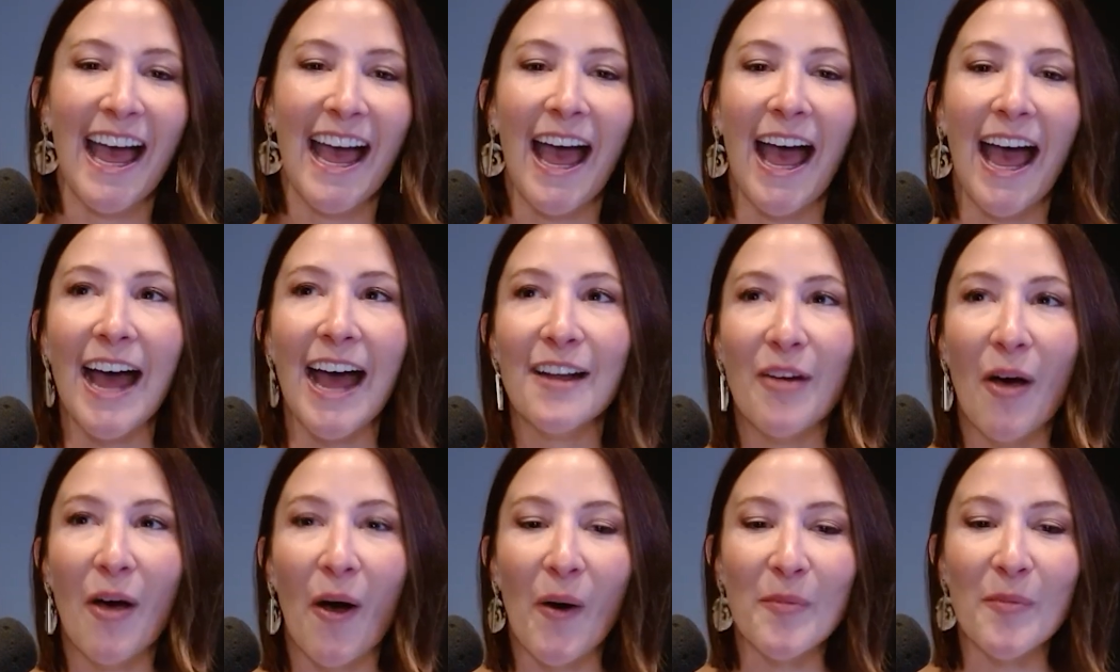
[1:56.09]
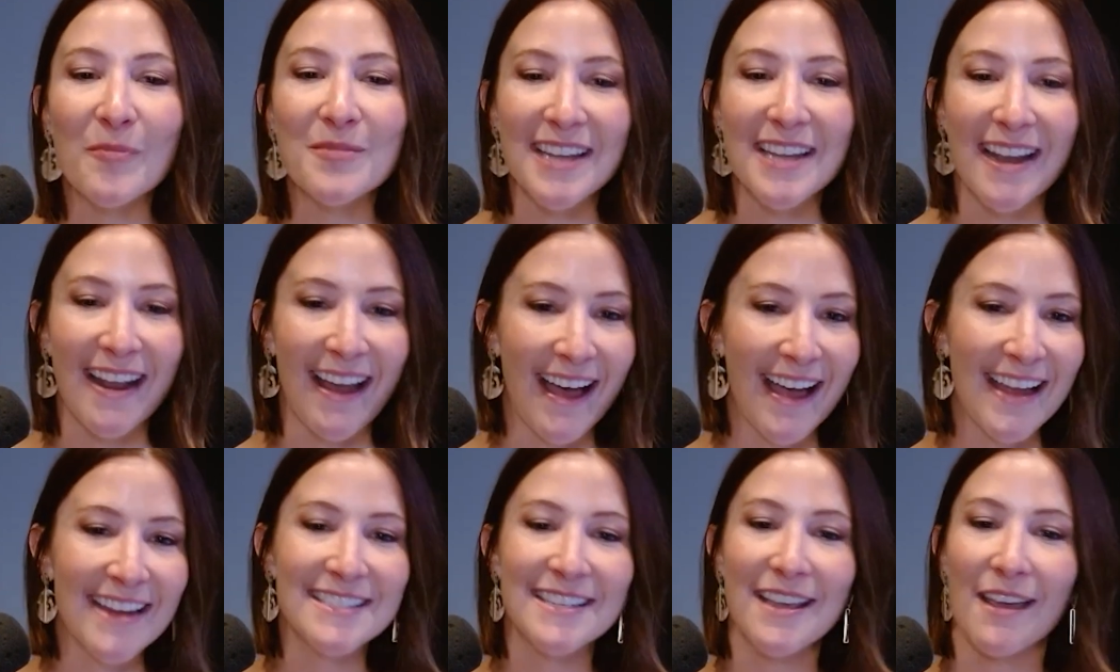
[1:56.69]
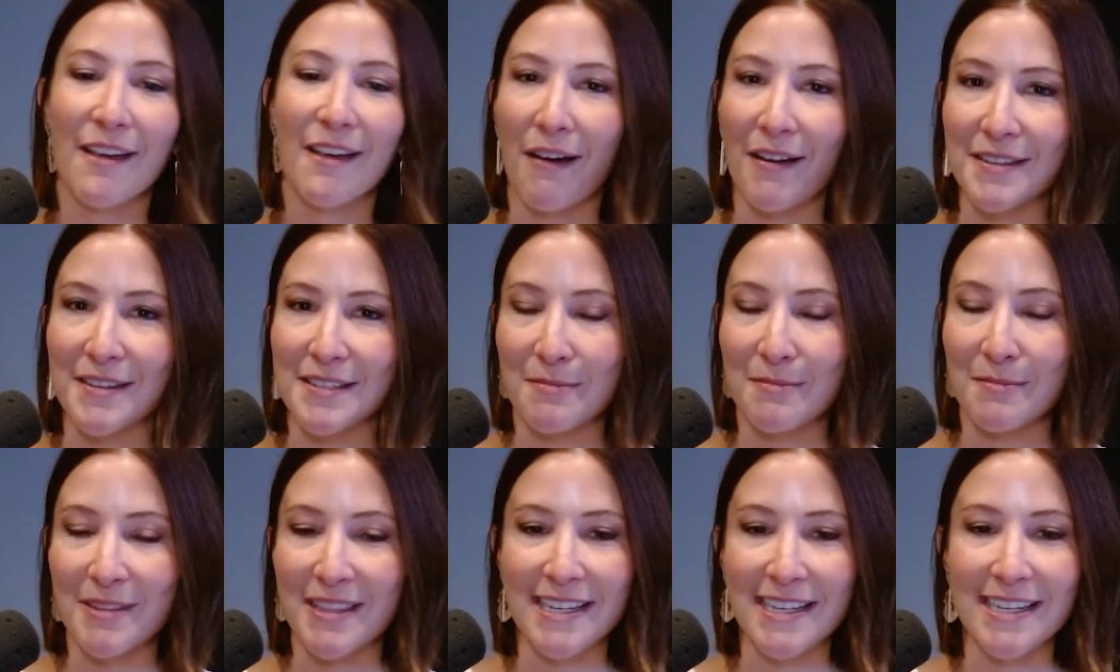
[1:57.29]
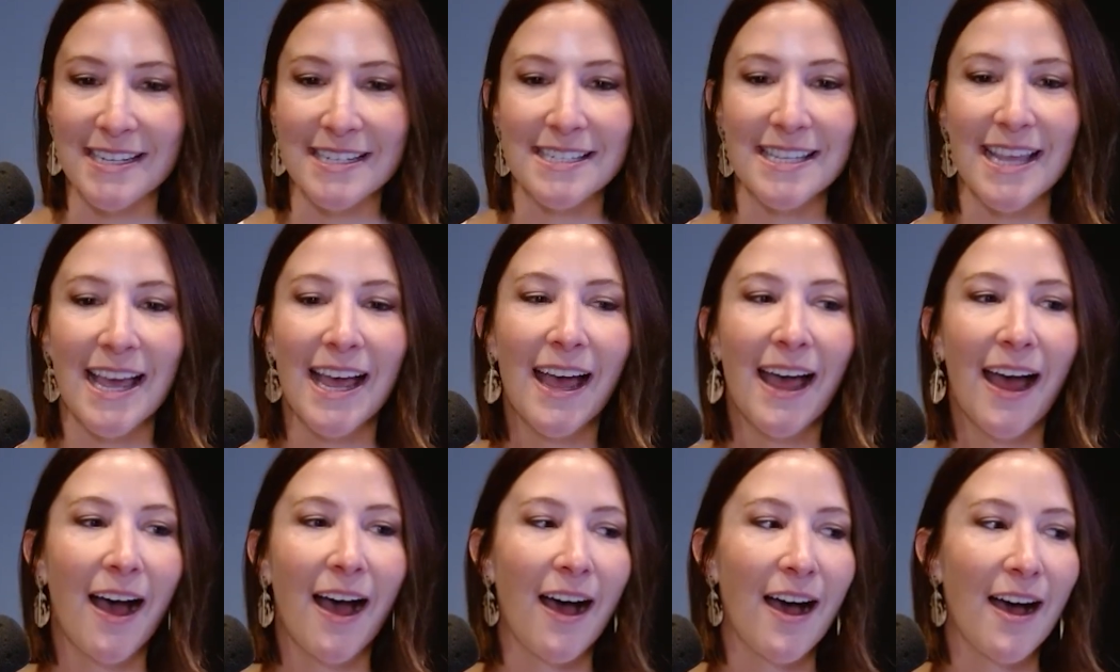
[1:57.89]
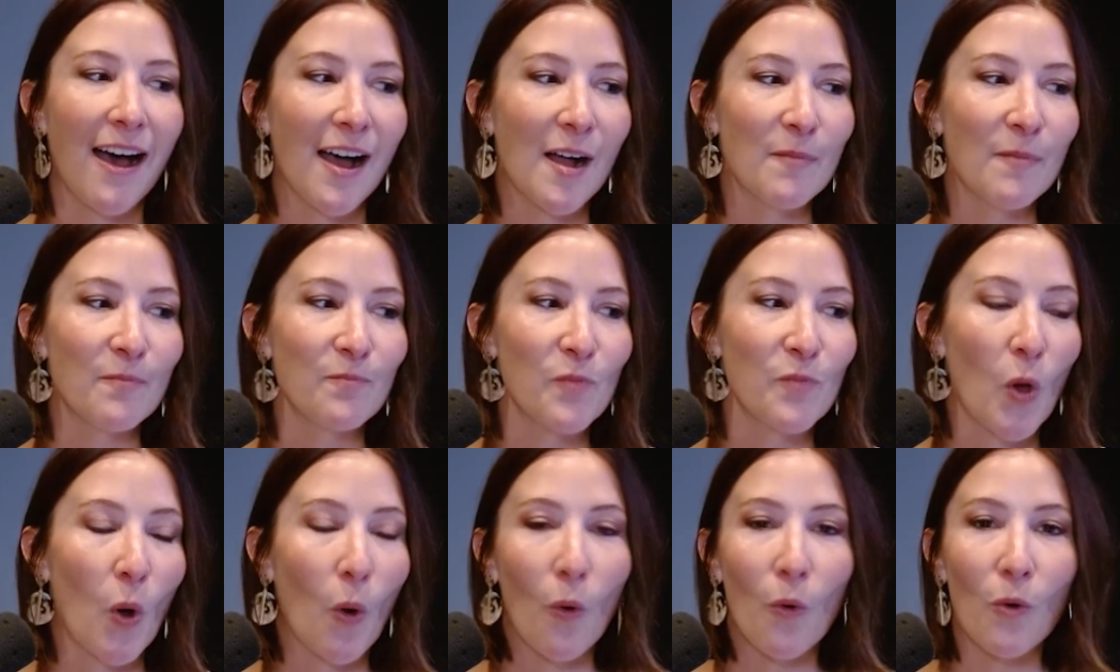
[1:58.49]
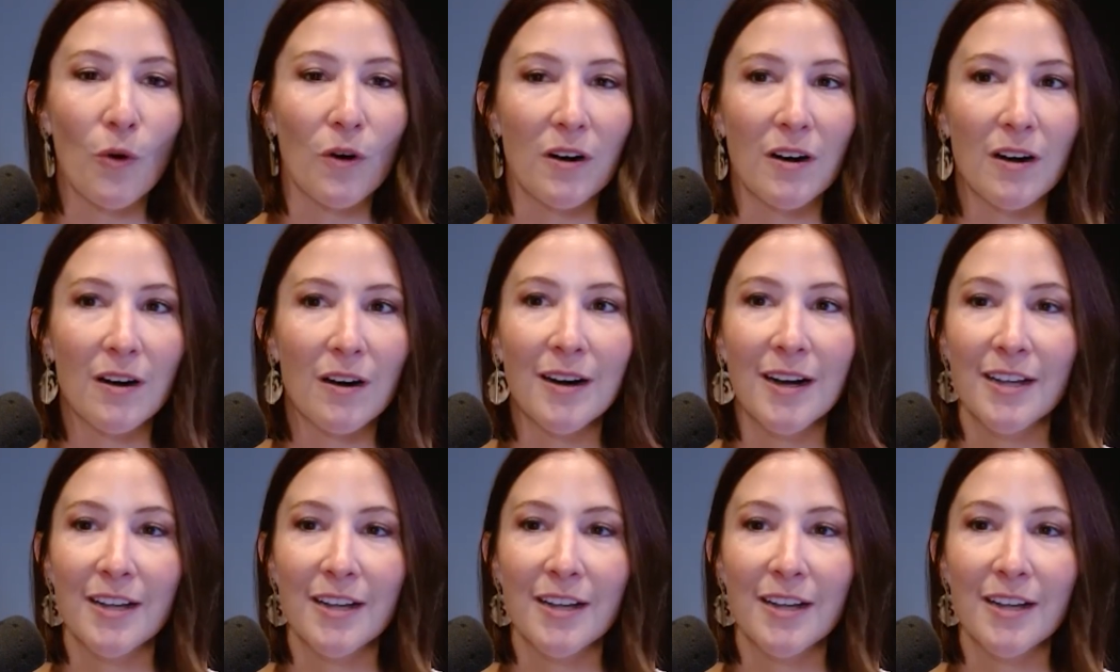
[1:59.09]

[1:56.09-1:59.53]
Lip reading: Head home tonight, take on some of these, or,